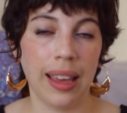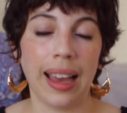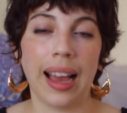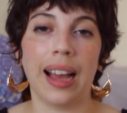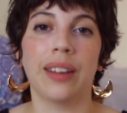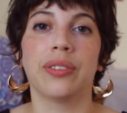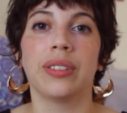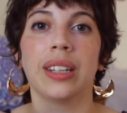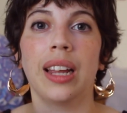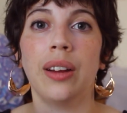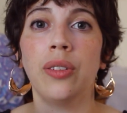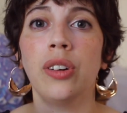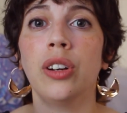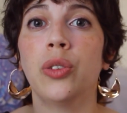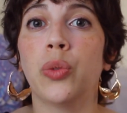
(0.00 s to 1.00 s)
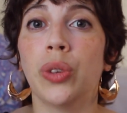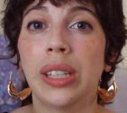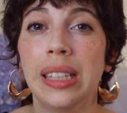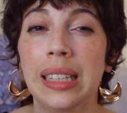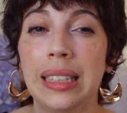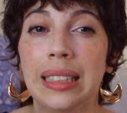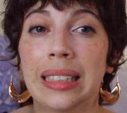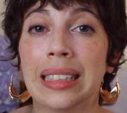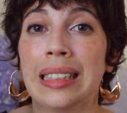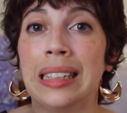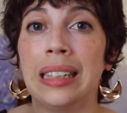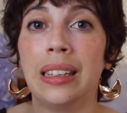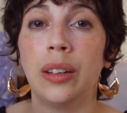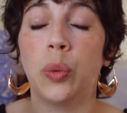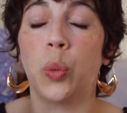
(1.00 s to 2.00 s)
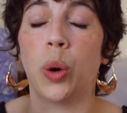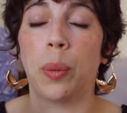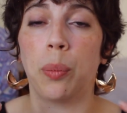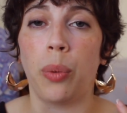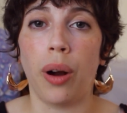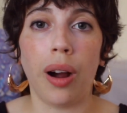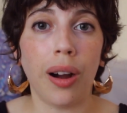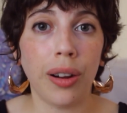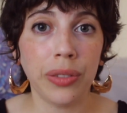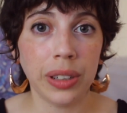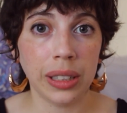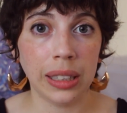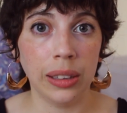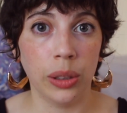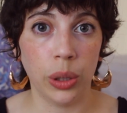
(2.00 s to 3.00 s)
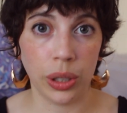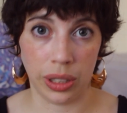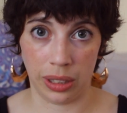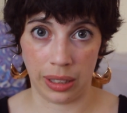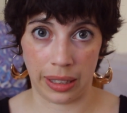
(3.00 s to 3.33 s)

have never really seen what poverty looks